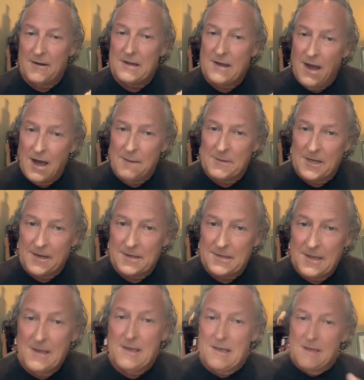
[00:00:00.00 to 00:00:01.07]
dominant.
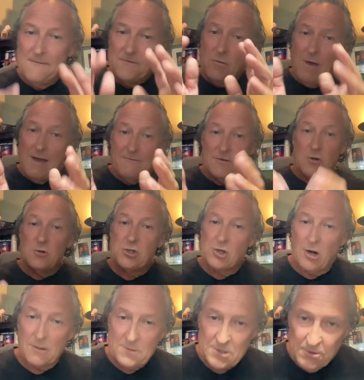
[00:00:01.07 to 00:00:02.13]
If you have no
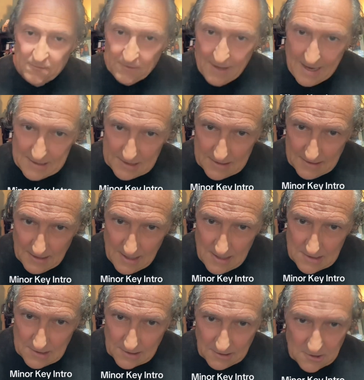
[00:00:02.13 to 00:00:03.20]
sharps, no flats in the key
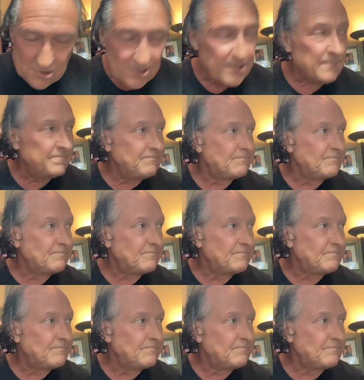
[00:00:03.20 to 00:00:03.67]
signature,